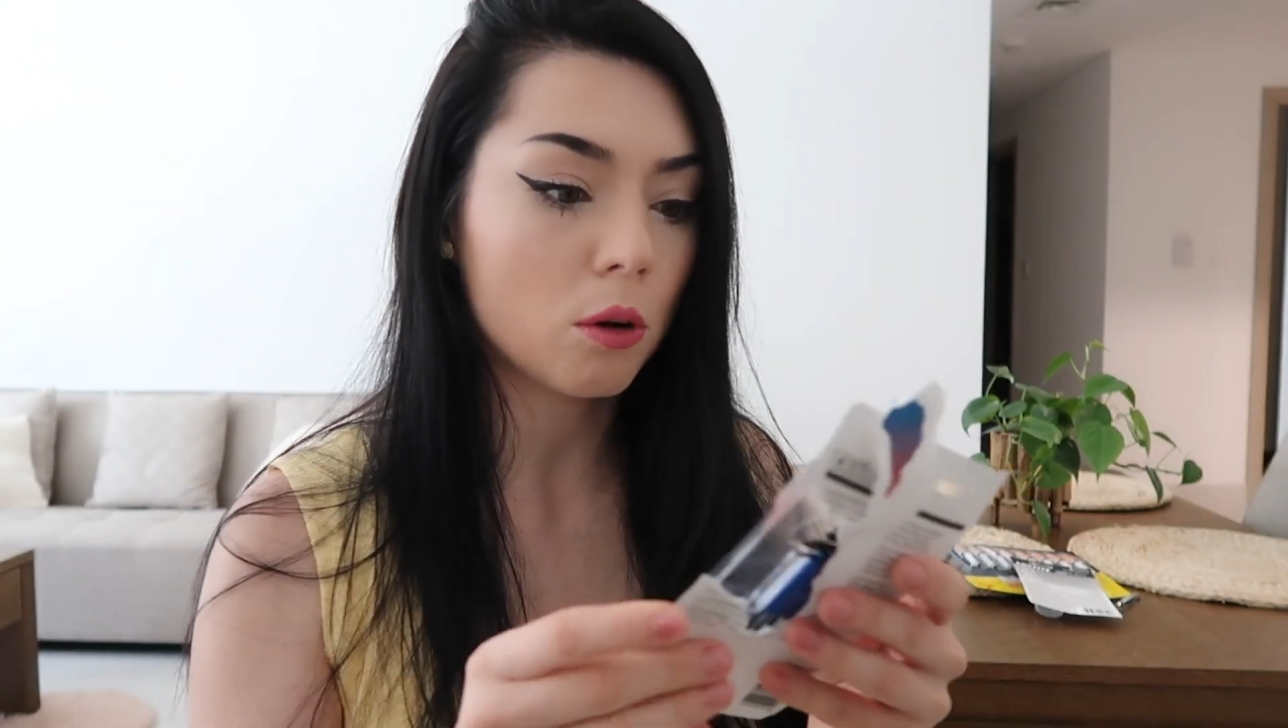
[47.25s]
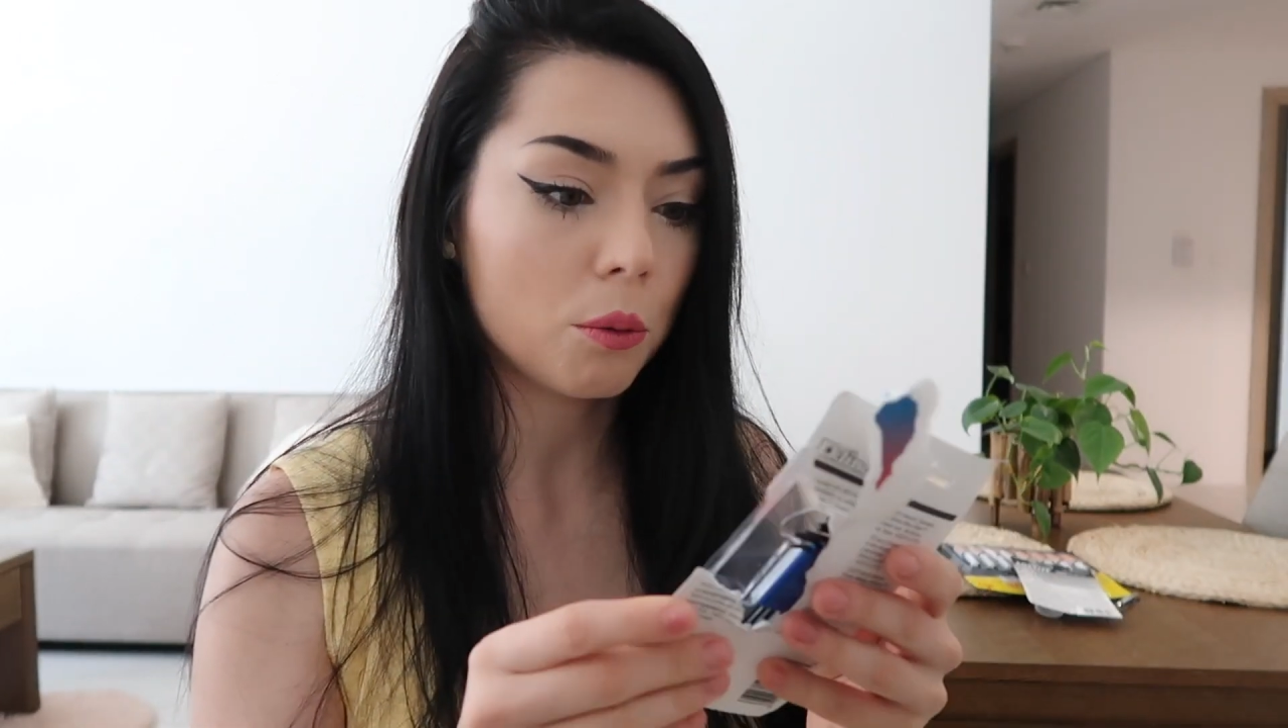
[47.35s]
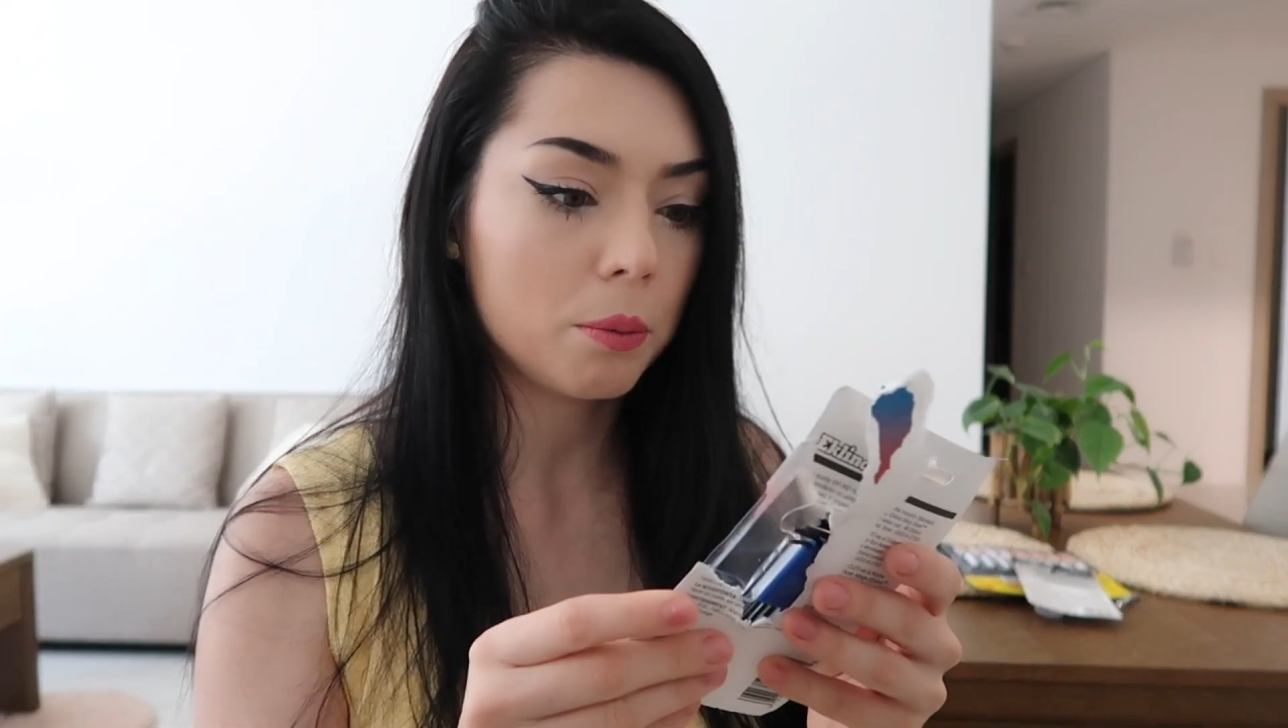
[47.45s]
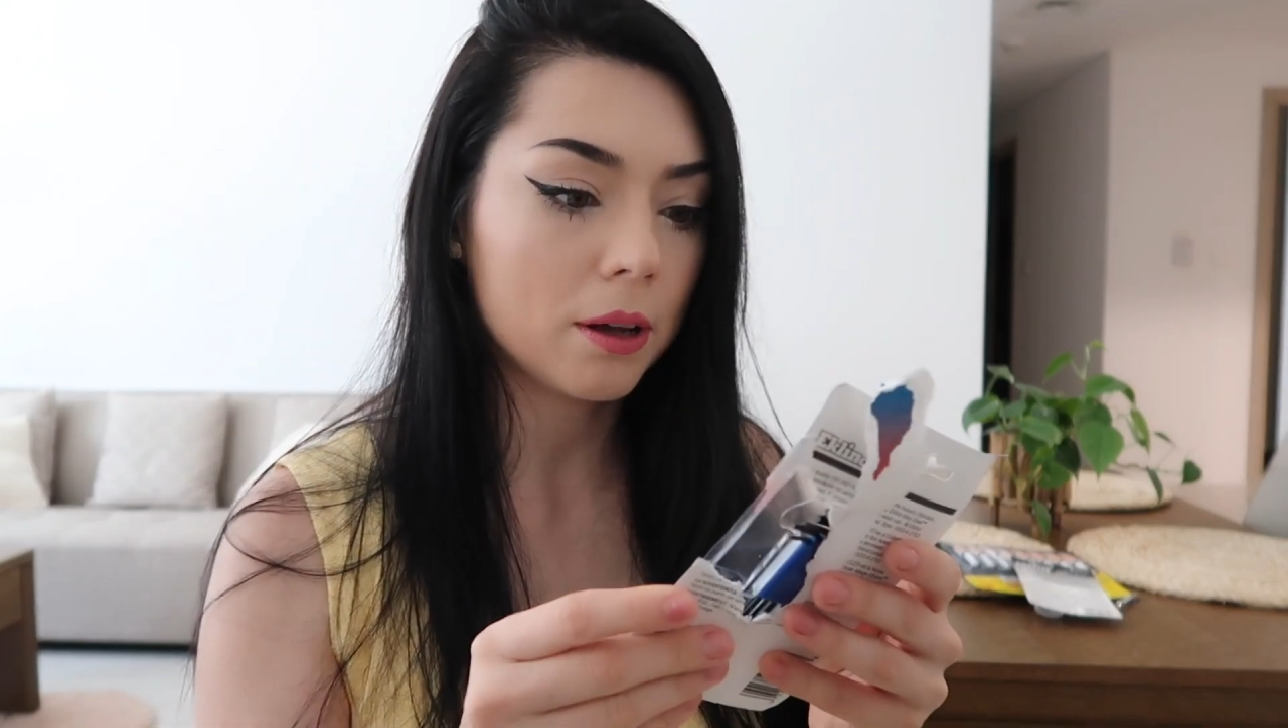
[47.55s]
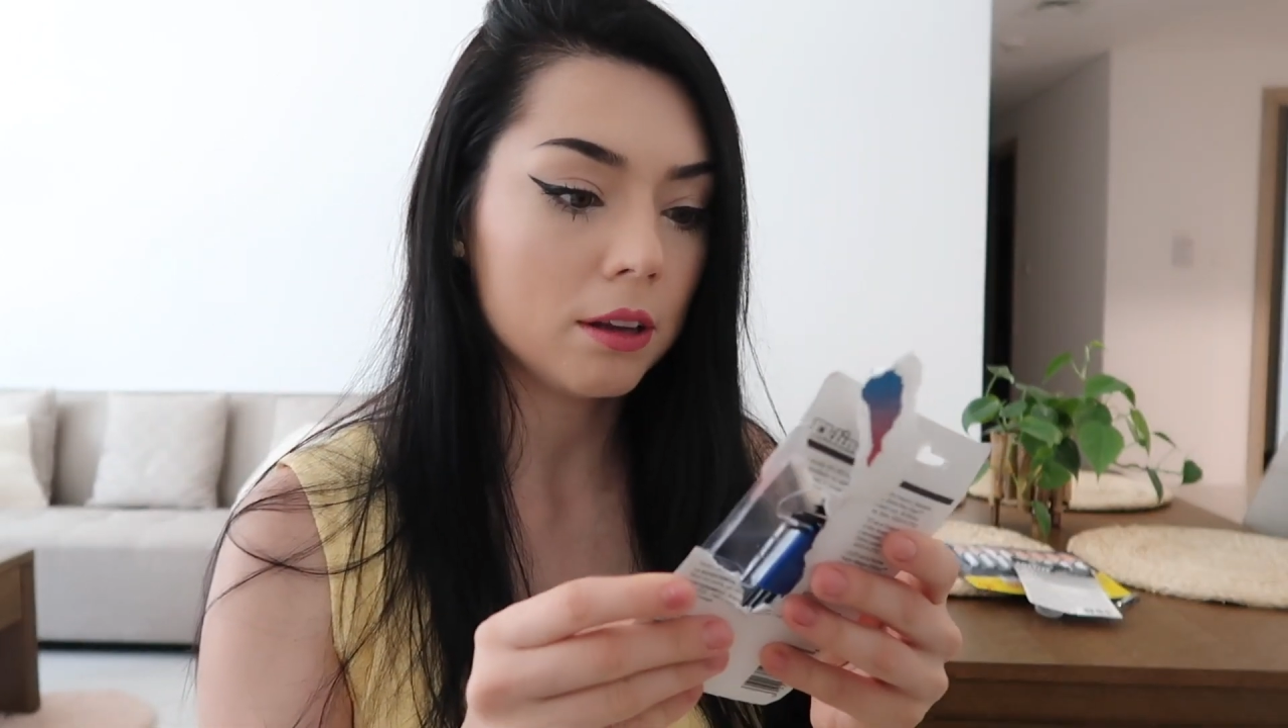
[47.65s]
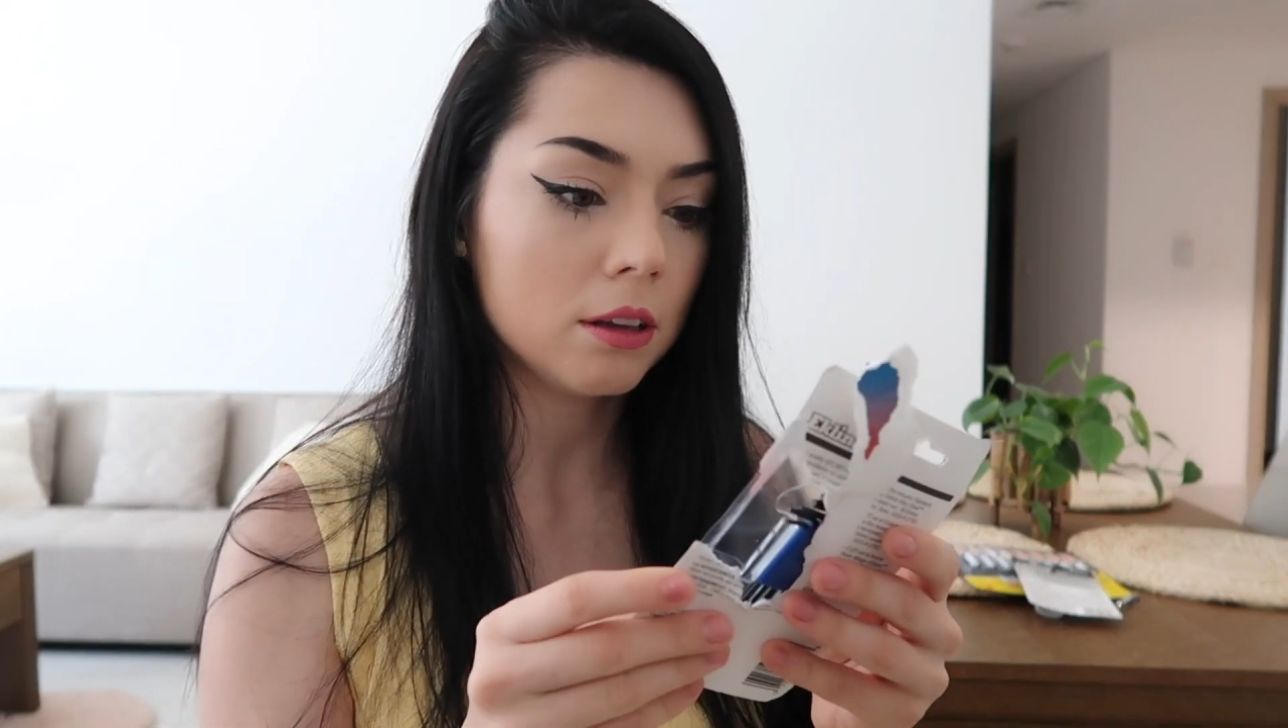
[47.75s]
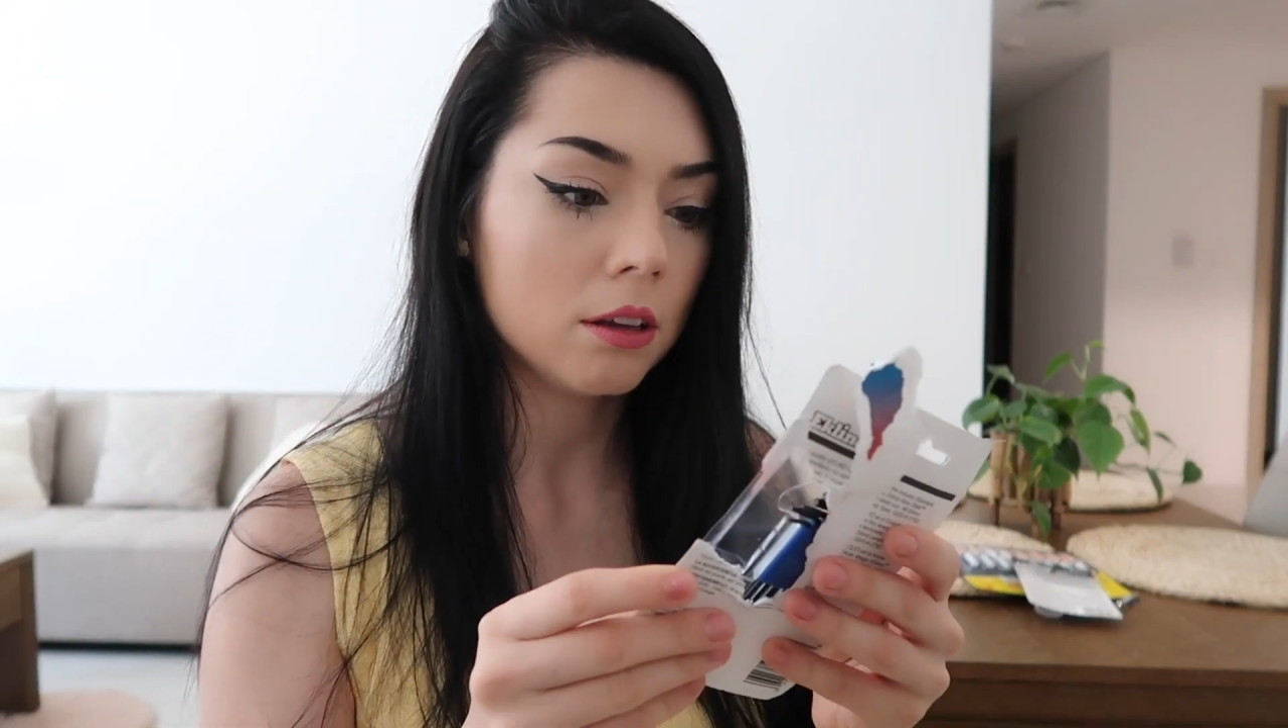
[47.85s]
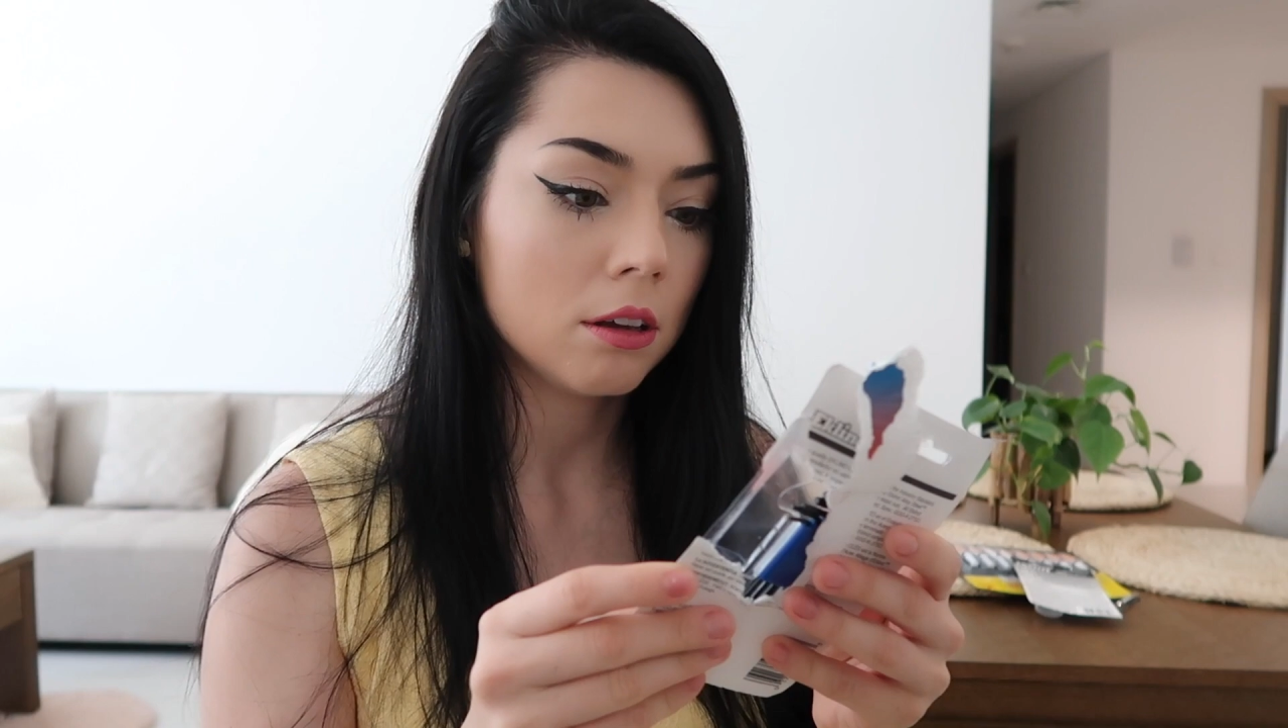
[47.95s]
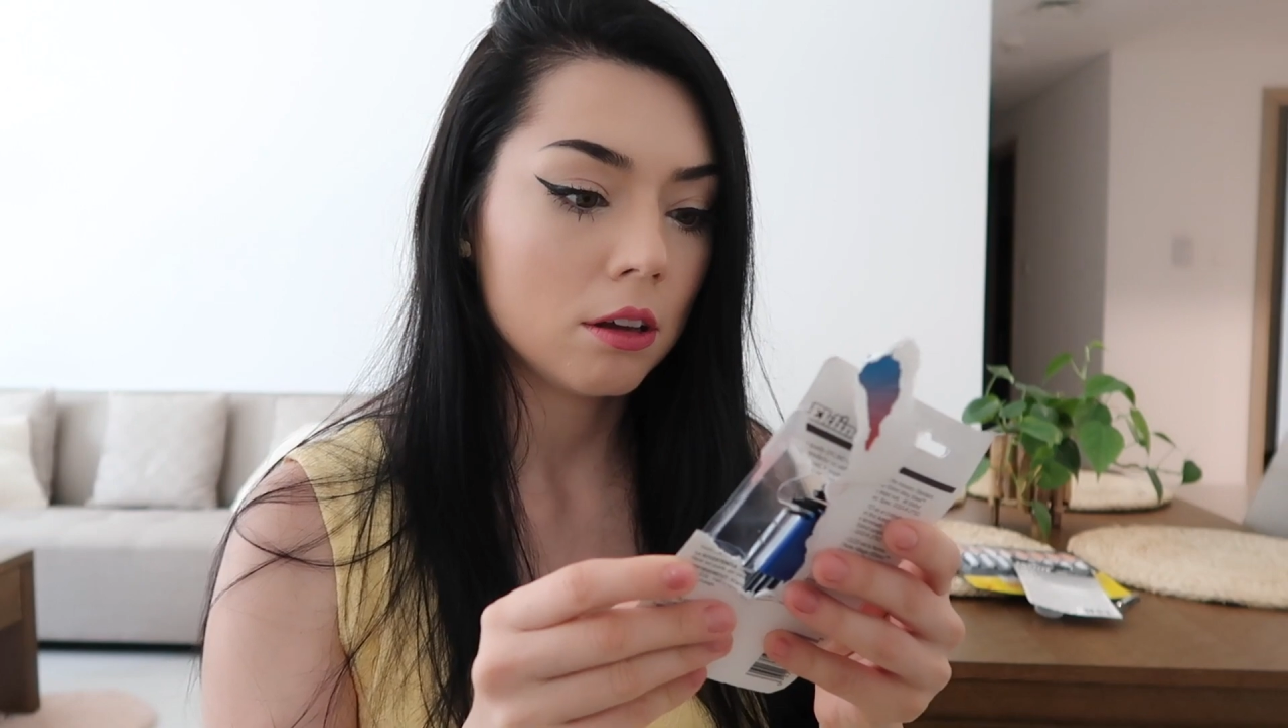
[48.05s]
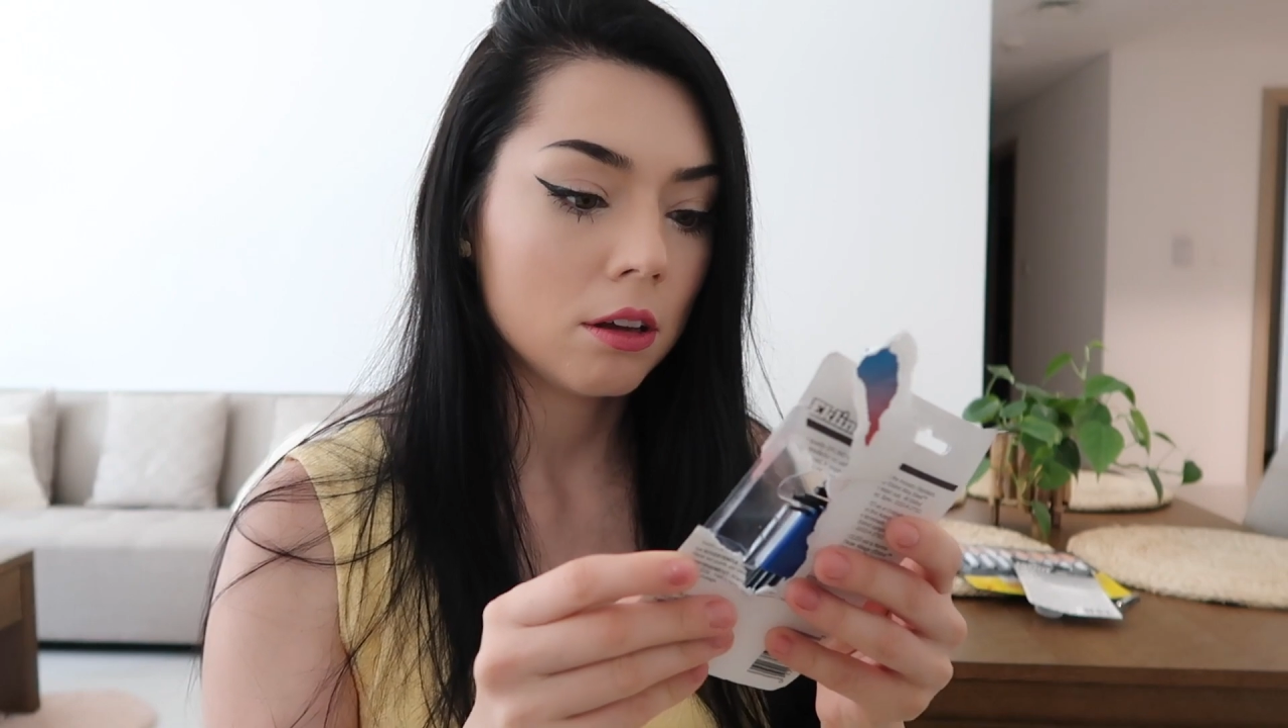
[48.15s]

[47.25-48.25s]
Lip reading: open